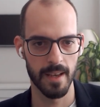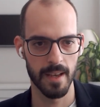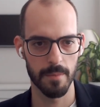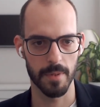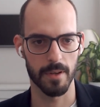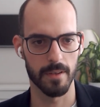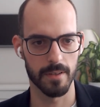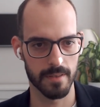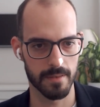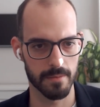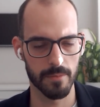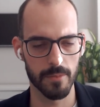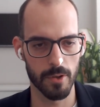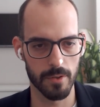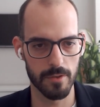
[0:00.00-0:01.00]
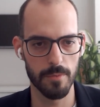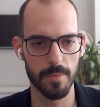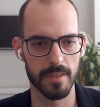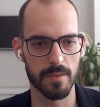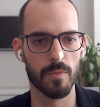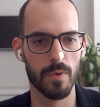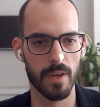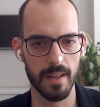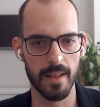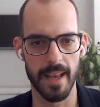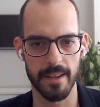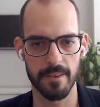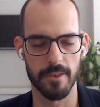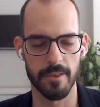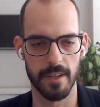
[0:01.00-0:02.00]
Because consumers will
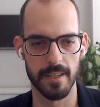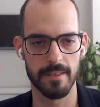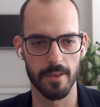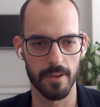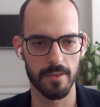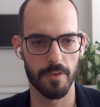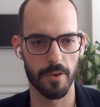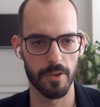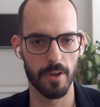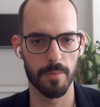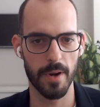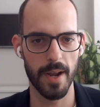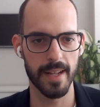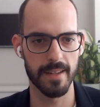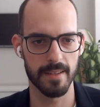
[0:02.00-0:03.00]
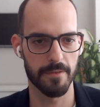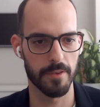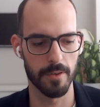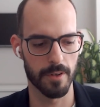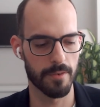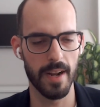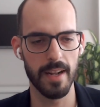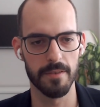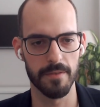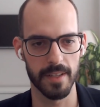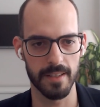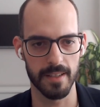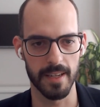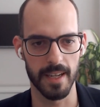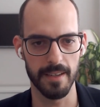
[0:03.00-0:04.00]
actually search for your brand if you're
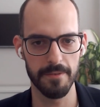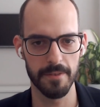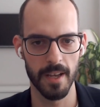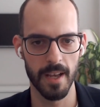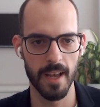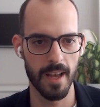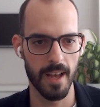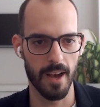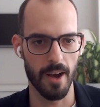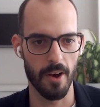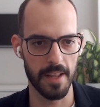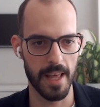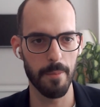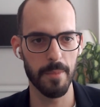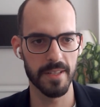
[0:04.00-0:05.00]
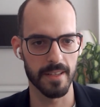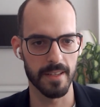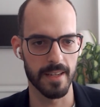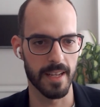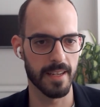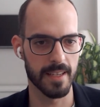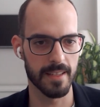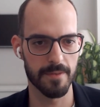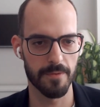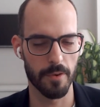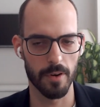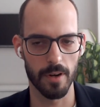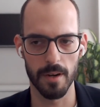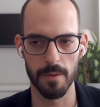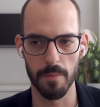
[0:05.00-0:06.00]
relevant enough on Amazon. It is
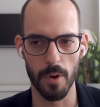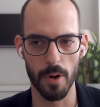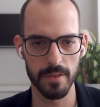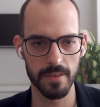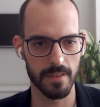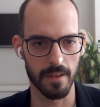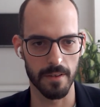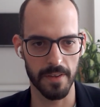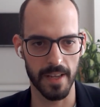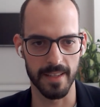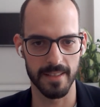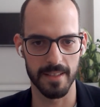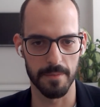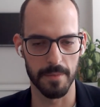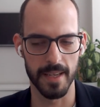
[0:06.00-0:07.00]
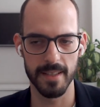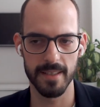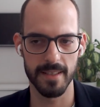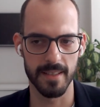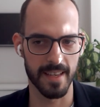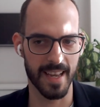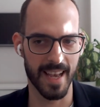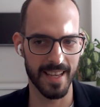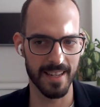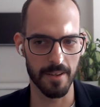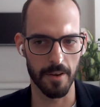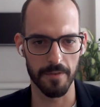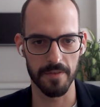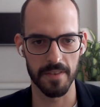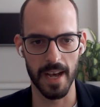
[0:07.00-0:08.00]
for most of customers the kind
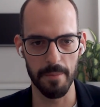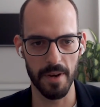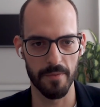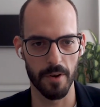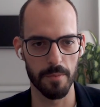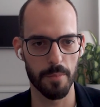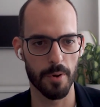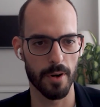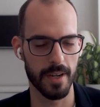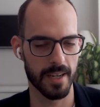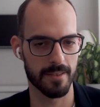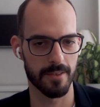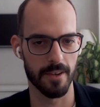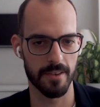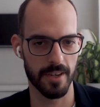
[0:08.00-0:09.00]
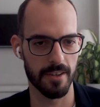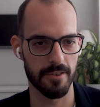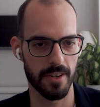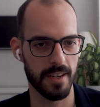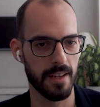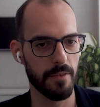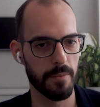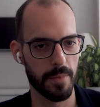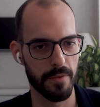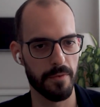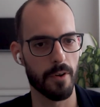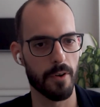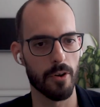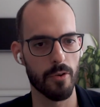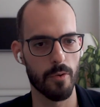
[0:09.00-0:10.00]
of number one product search engine, even
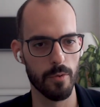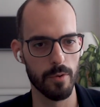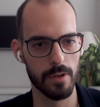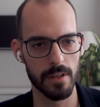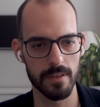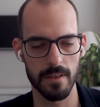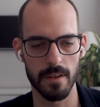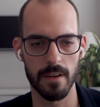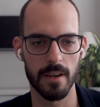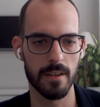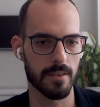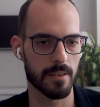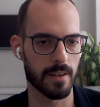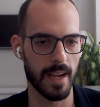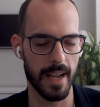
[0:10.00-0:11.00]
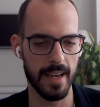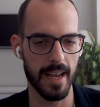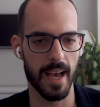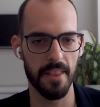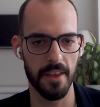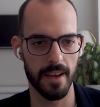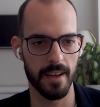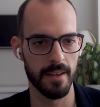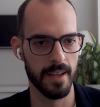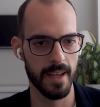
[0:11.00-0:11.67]
before Google search or any other